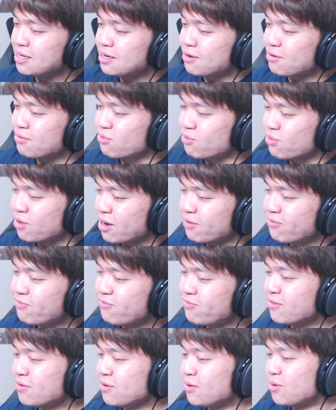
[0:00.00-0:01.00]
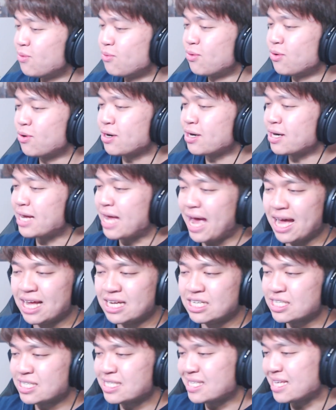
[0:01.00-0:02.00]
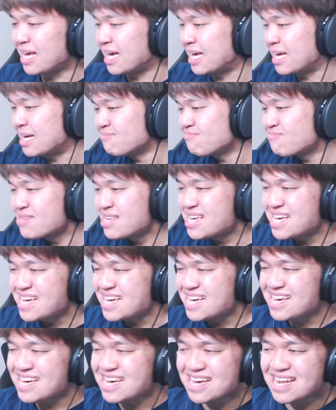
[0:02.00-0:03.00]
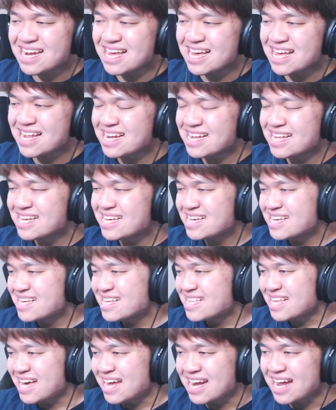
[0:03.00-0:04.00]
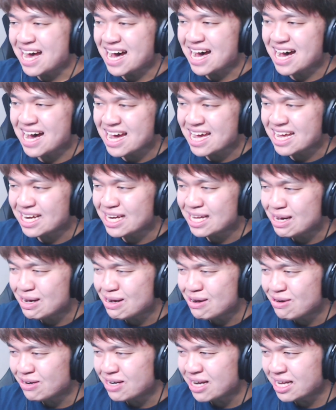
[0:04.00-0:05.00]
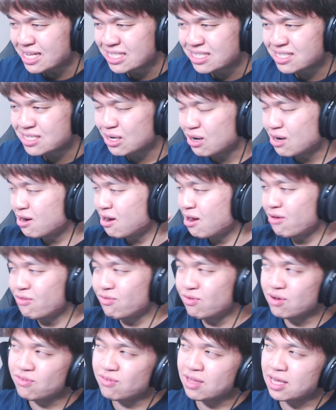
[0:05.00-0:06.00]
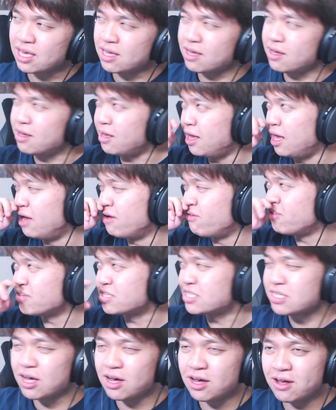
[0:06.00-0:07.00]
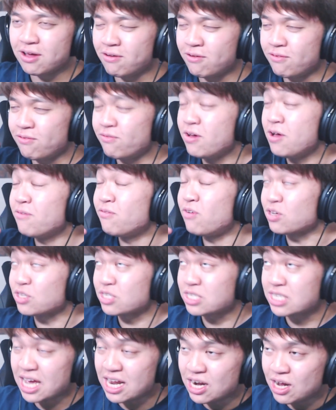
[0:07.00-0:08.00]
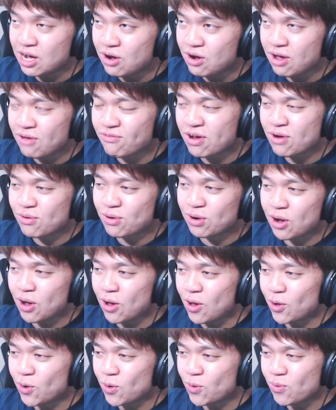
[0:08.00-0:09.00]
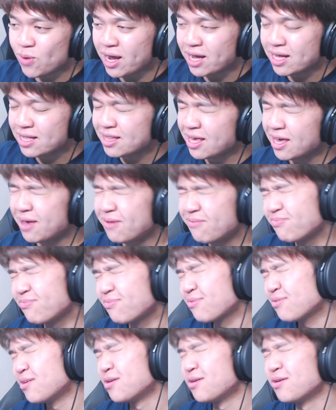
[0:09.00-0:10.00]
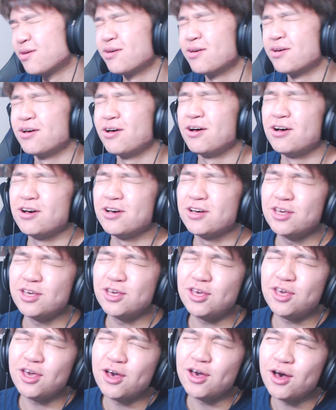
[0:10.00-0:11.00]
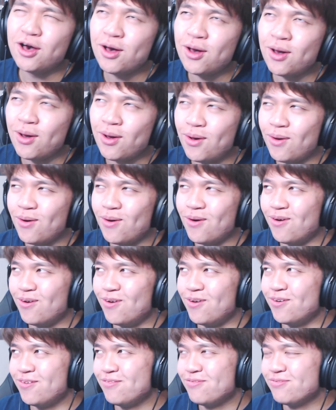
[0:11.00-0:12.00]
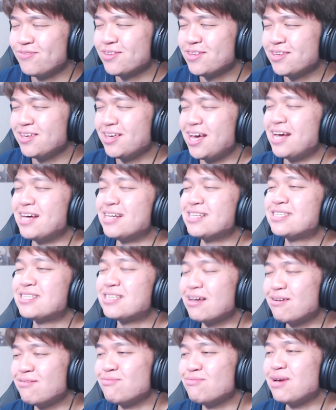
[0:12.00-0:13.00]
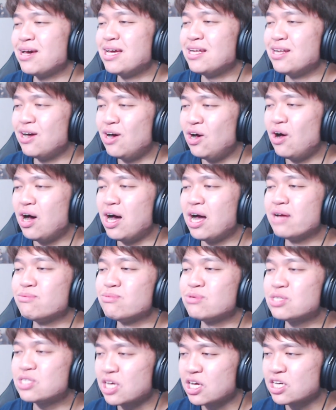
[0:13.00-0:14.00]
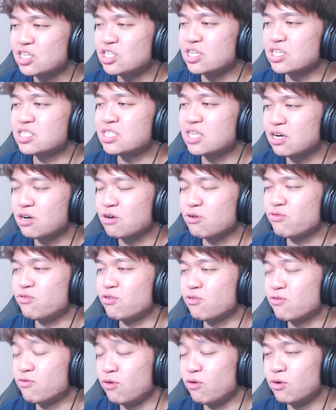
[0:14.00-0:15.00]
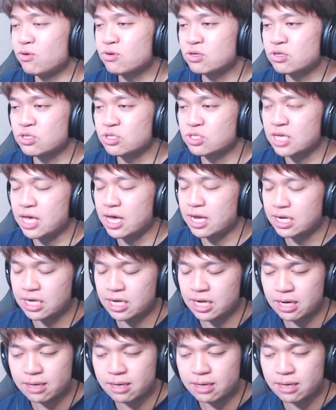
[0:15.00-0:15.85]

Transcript: riff work and just like hitting that high note and starting off with like a falsetto, if I recall correctly. Yo, as some may know, I'm such a sucker for vocals, and